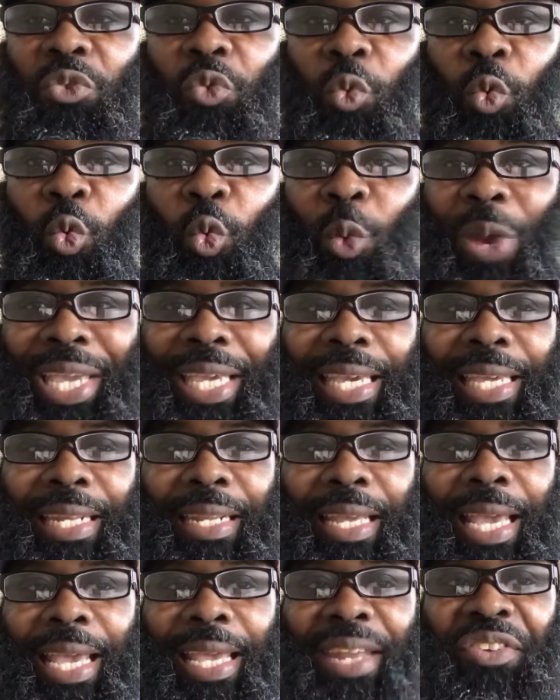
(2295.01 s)

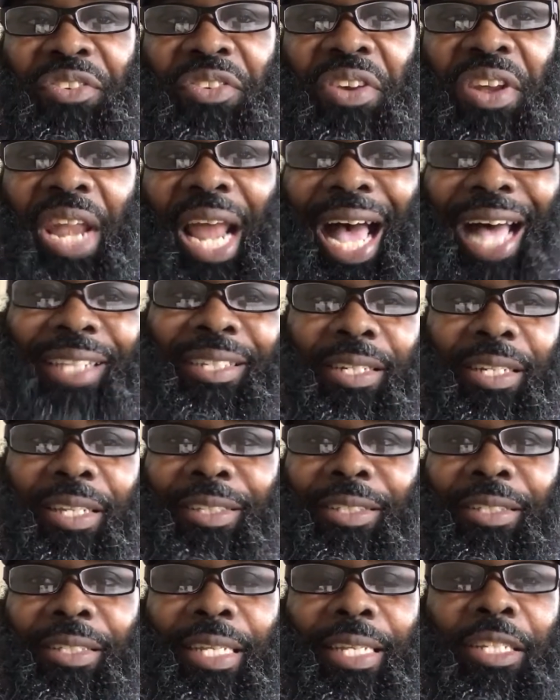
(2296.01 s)
wicked
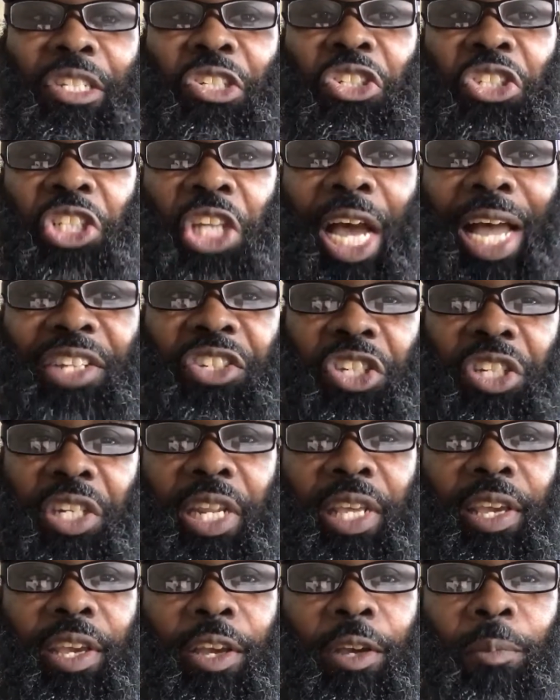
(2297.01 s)
Gnostics to judge
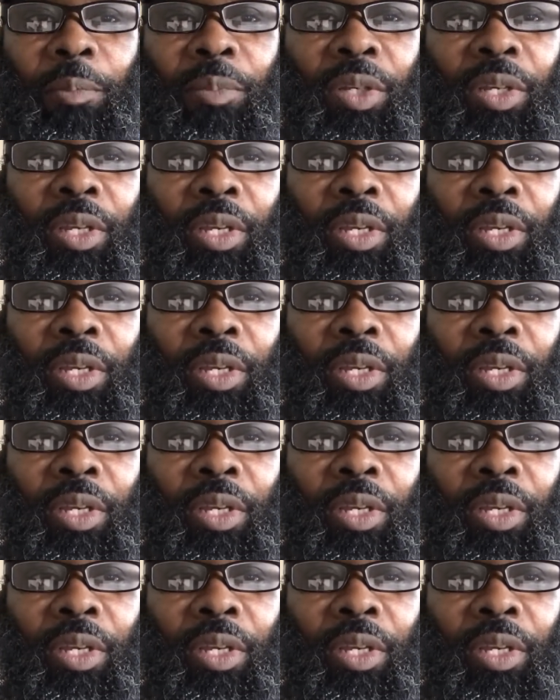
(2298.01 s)
them